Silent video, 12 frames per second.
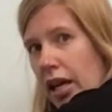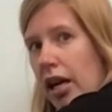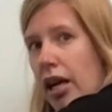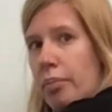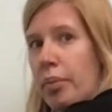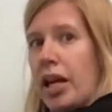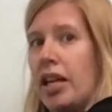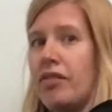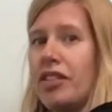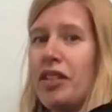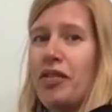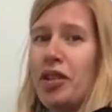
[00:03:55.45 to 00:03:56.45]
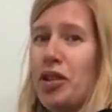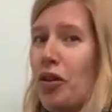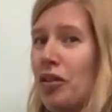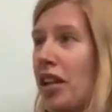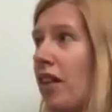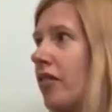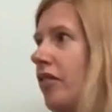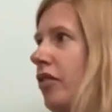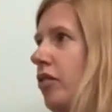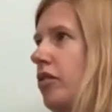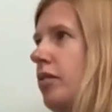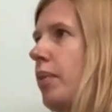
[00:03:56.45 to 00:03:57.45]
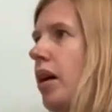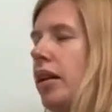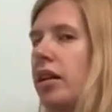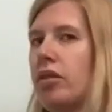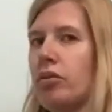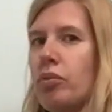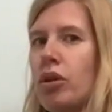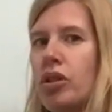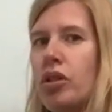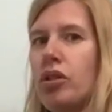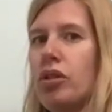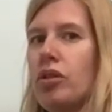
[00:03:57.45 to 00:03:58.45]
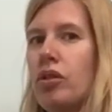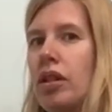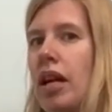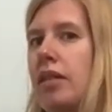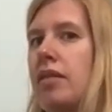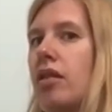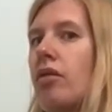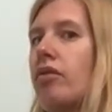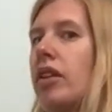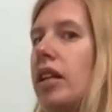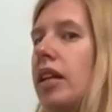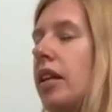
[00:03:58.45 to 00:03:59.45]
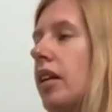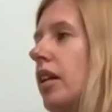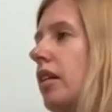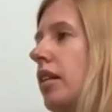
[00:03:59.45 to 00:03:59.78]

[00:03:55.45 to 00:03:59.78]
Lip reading: But even if you don't have a fused spine, I don't want you to do that. So really